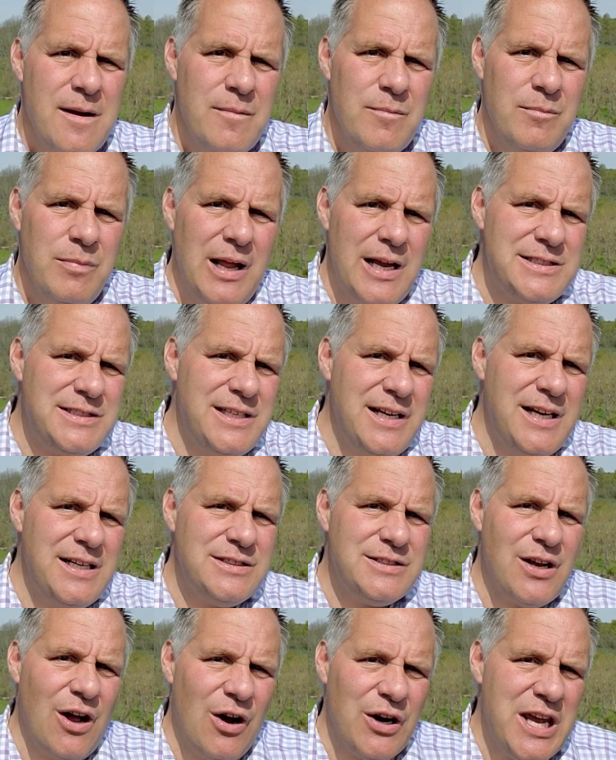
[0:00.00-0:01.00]

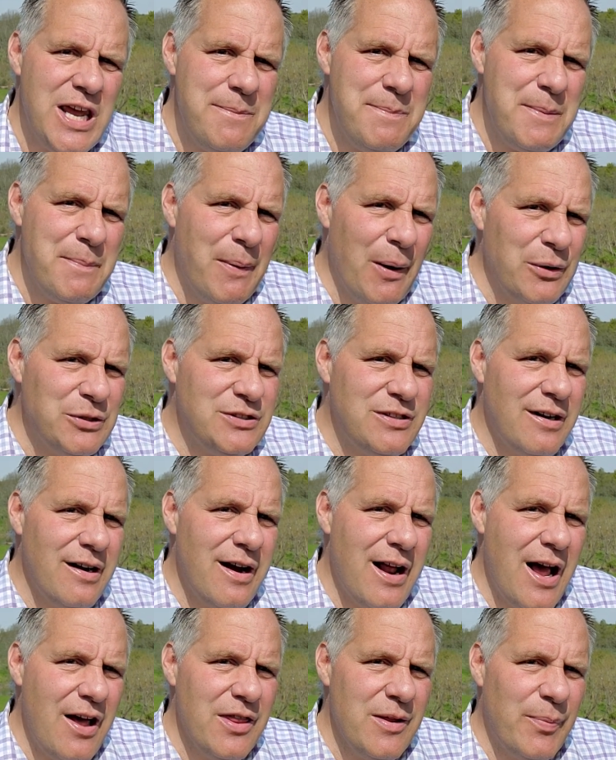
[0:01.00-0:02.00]
Blessings. I'll keep you posted on
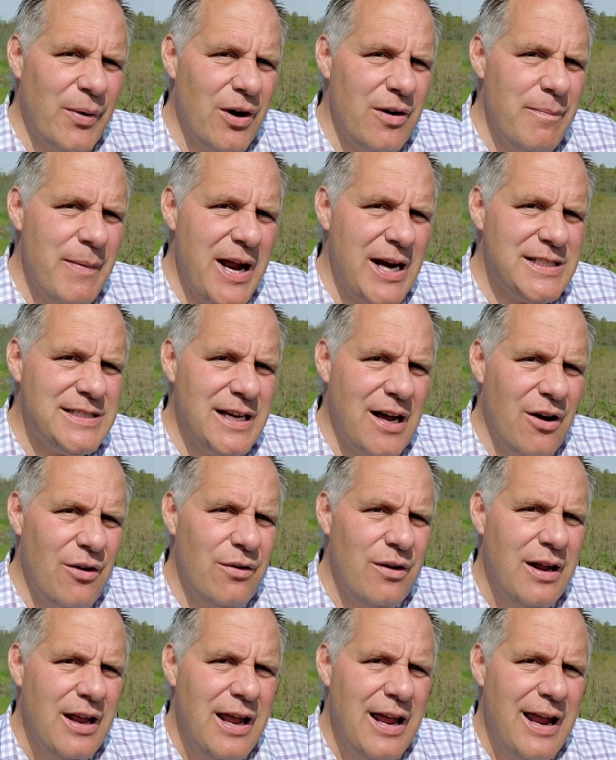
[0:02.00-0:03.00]
how the bird makes
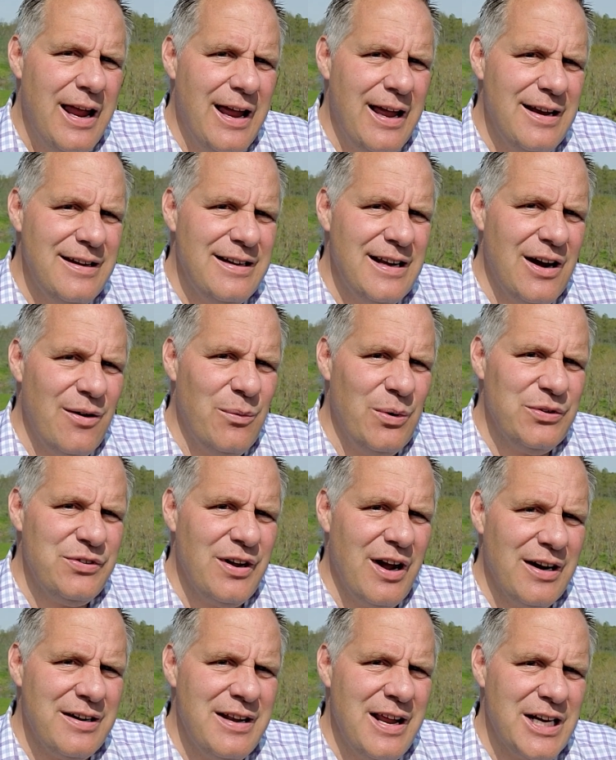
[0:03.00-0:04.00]
out, and uh, we'll
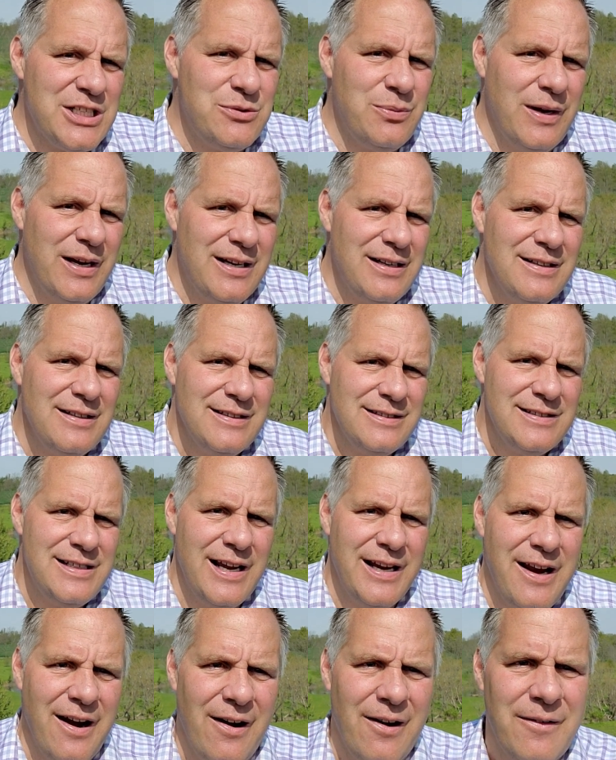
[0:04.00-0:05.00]
talk next week.
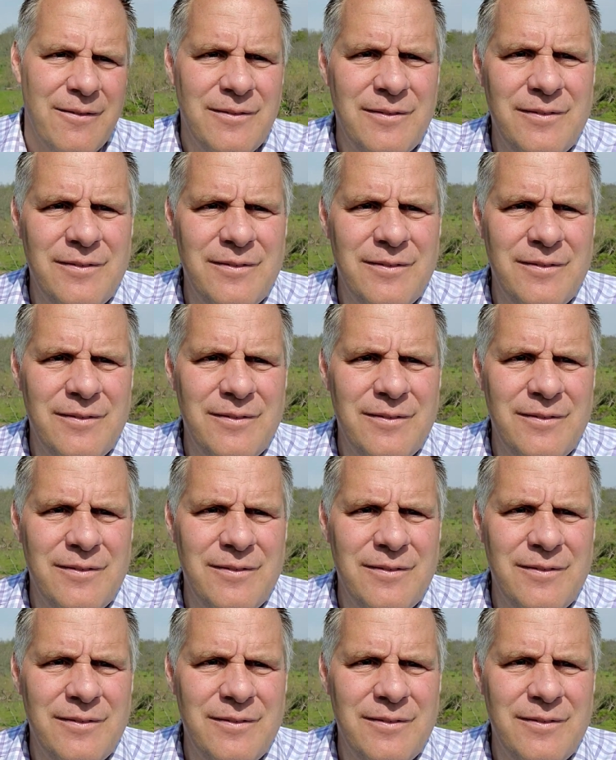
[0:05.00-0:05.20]
Take care.